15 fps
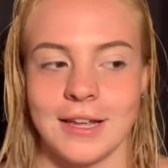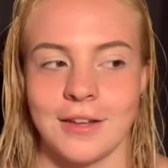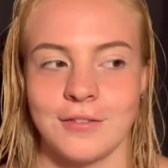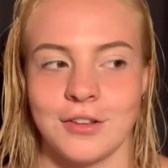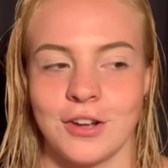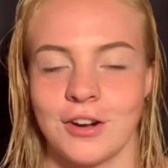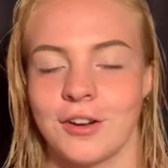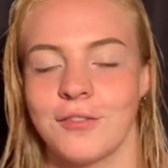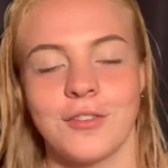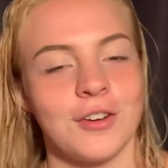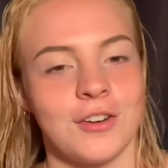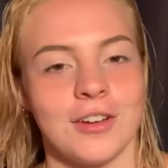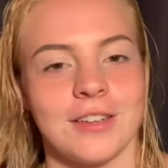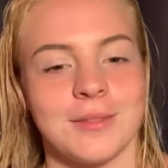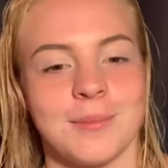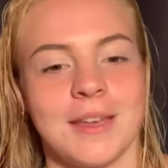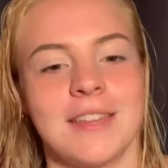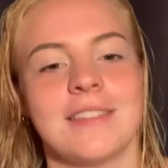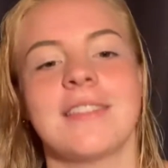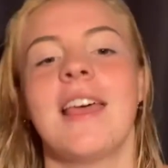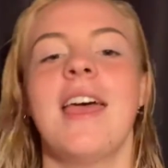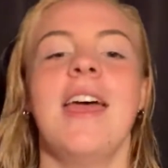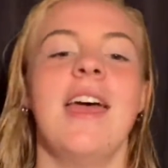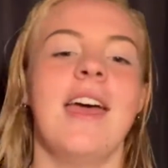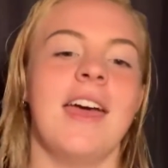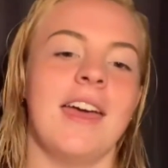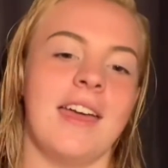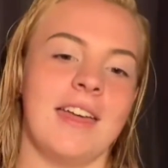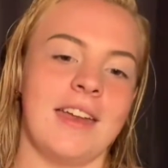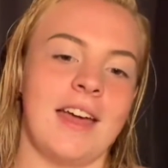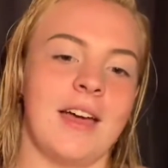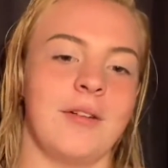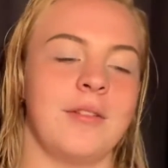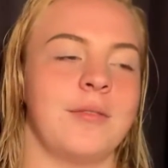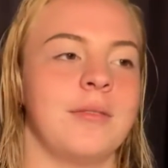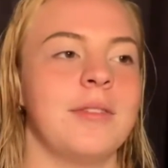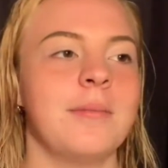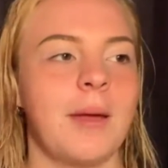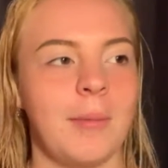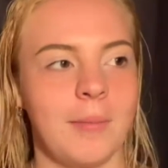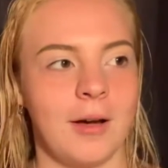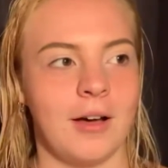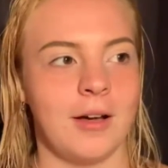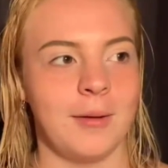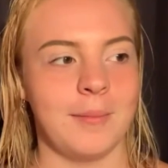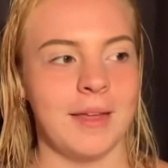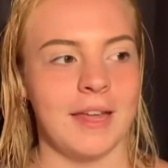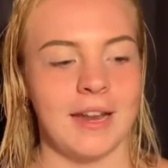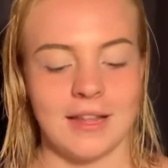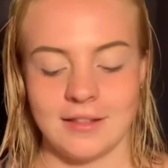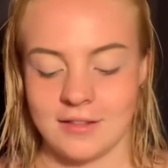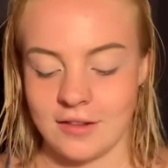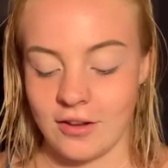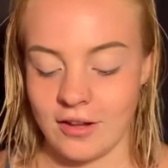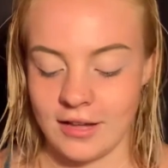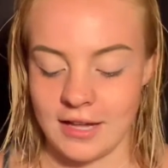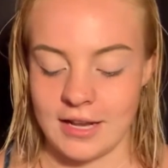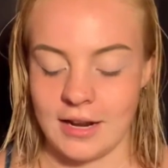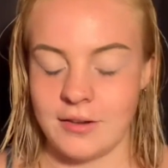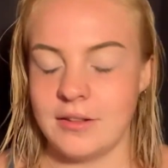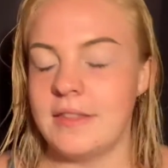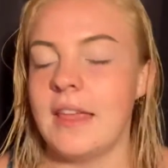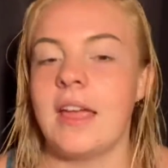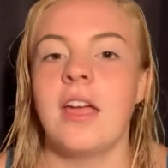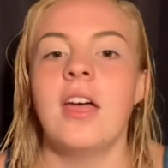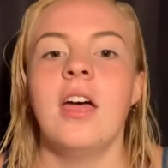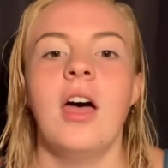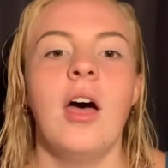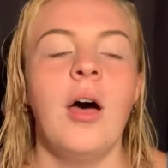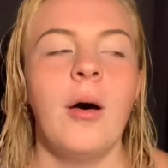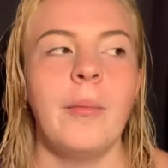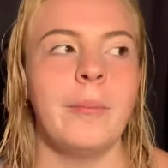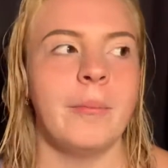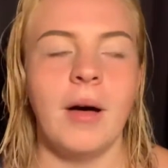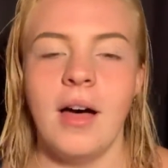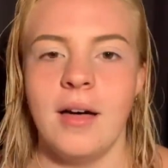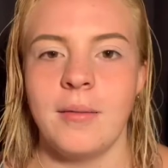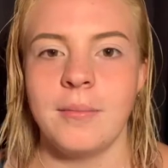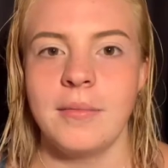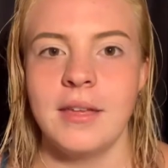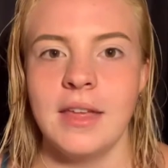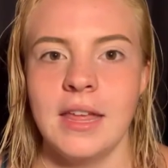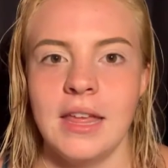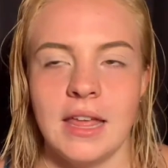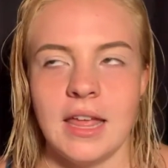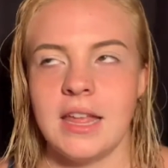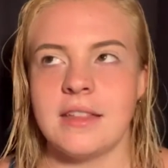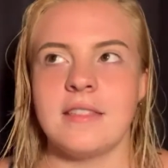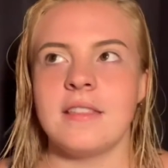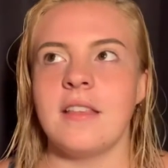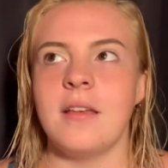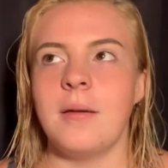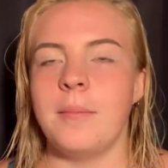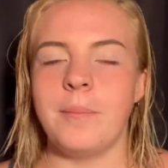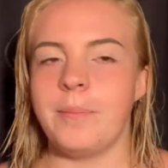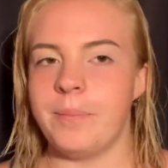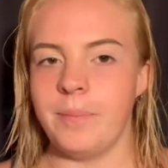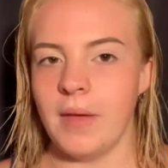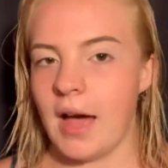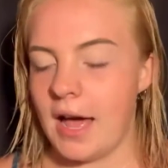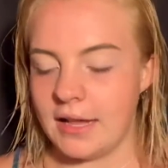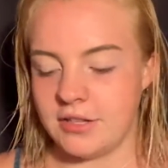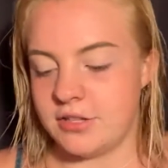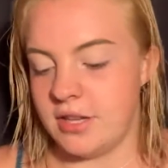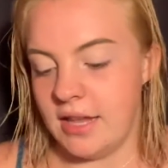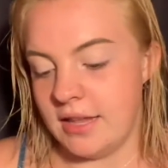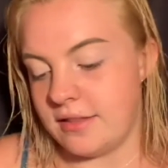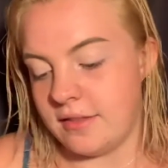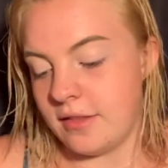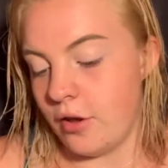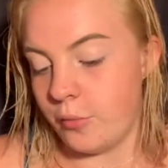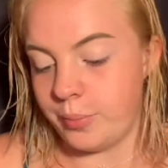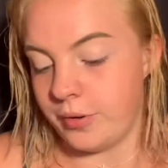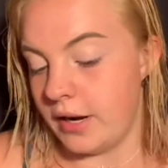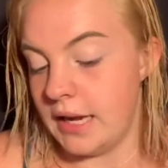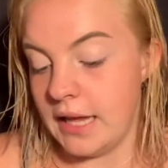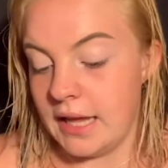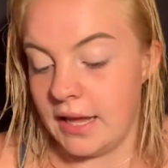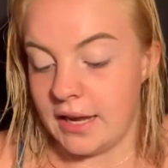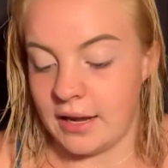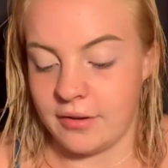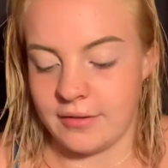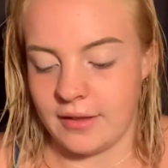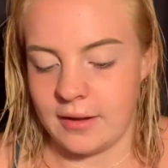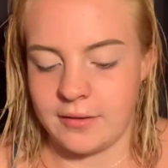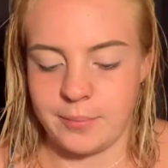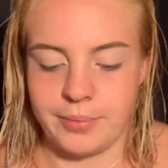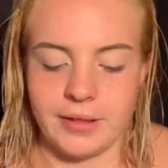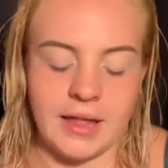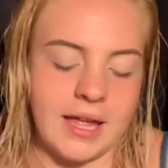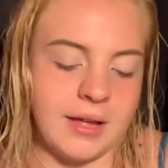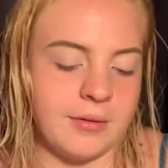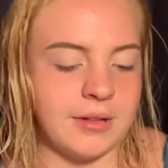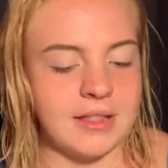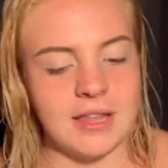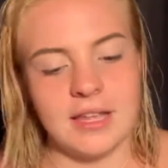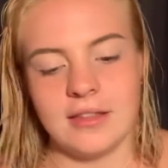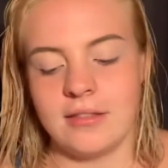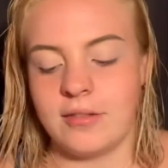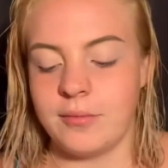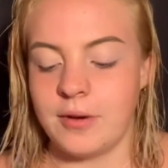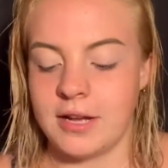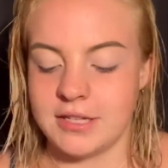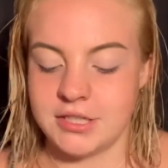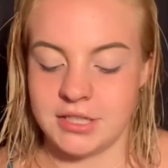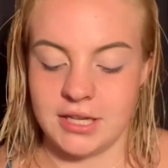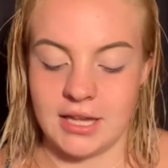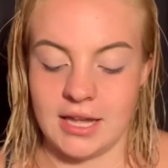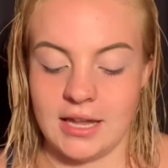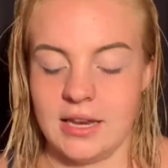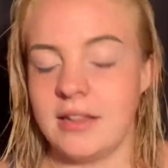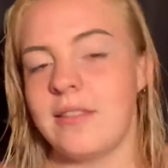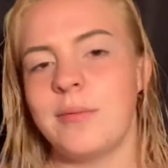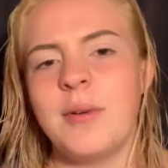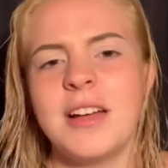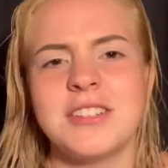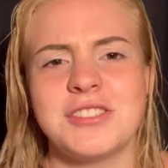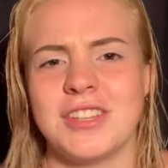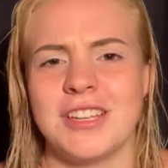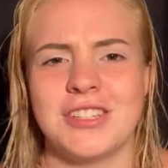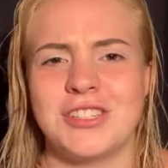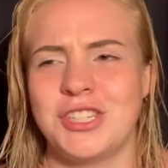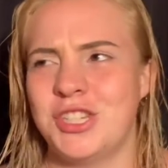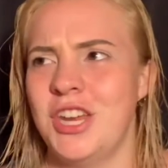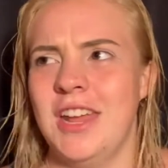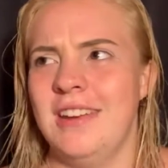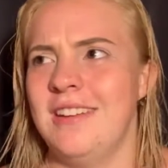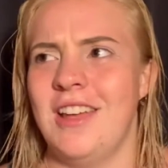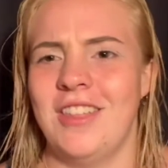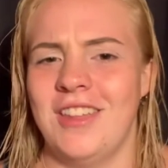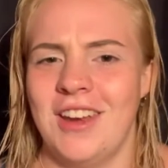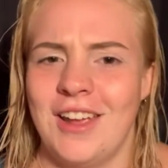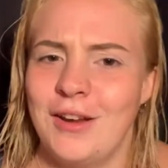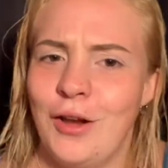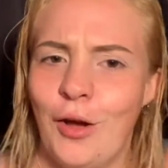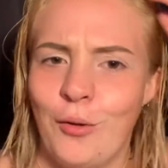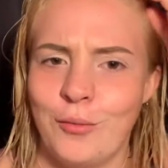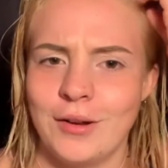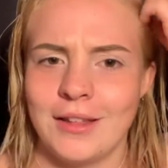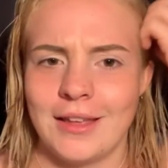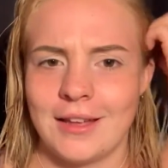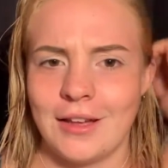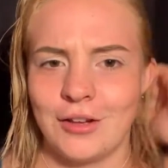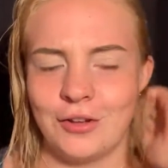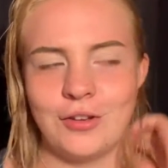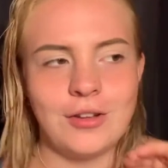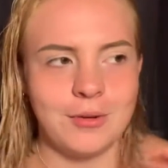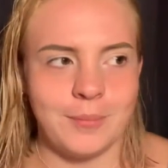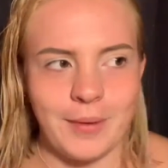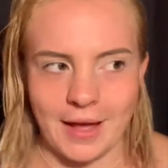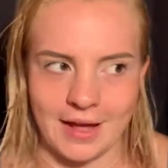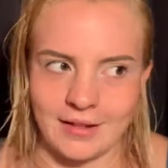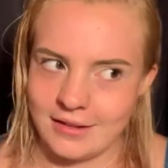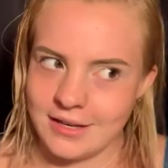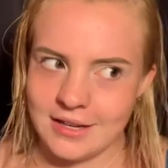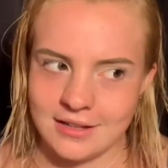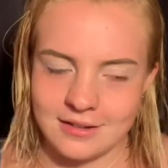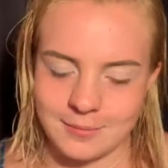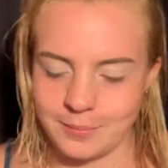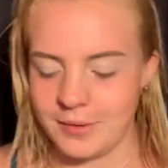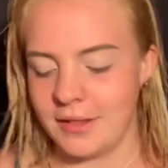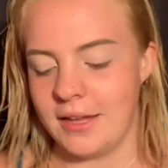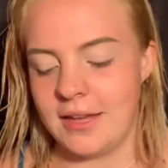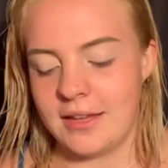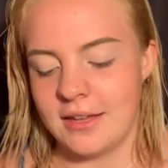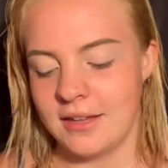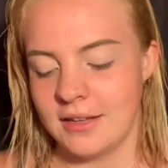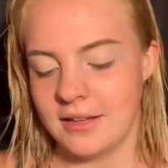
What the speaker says: gift card for Christmas, and I was with my mom and I saw it and I was like, Mom, it's so pretty. And I was like playing with it and swatching it, and it swatched like shit now that I know what like a good palette is. But like